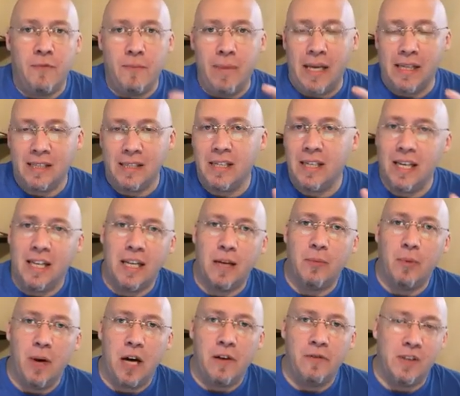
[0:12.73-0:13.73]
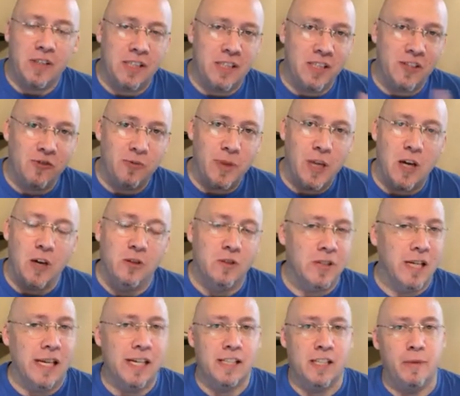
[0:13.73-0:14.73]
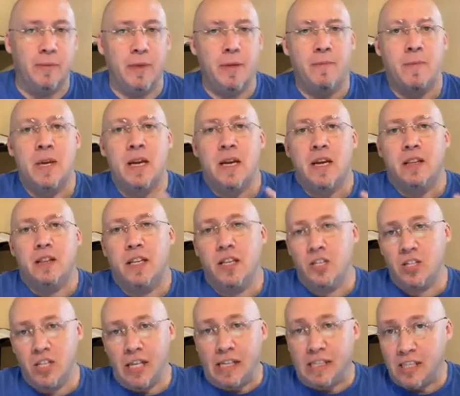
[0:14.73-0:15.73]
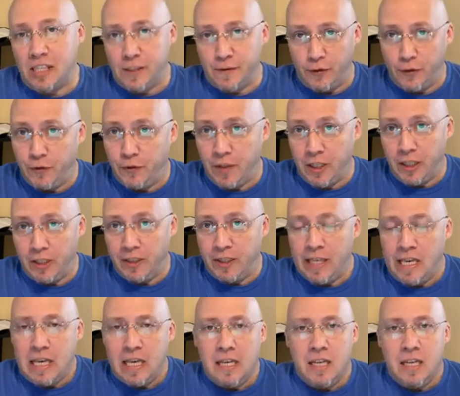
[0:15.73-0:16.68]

messianic prophecies from the Old Testament that Jesus fulfilled.